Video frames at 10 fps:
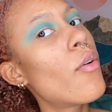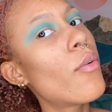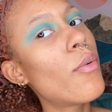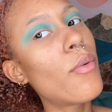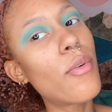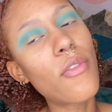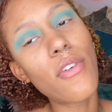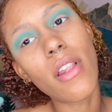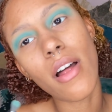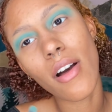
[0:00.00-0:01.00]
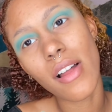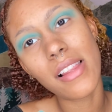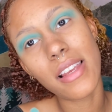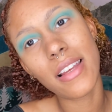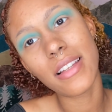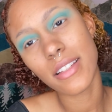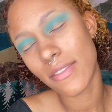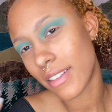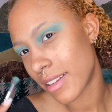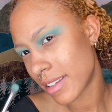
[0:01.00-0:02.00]
like, ooh, flawless,
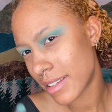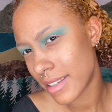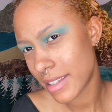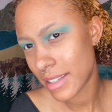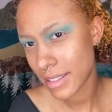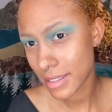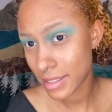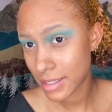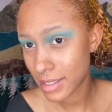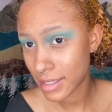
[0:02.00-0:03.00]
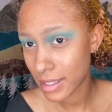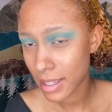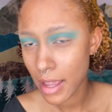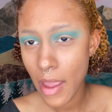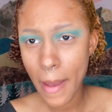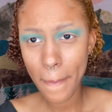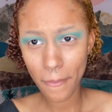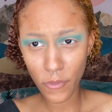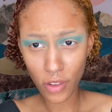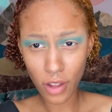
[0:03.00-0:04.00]
flawless,
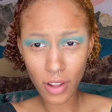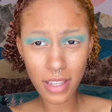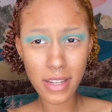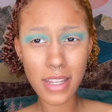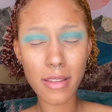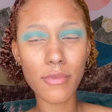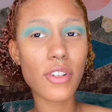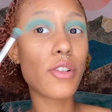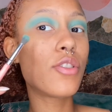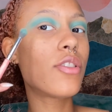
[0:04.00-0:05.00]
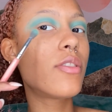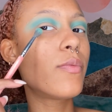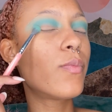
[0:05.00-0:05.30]
flawless. I'm trying to just,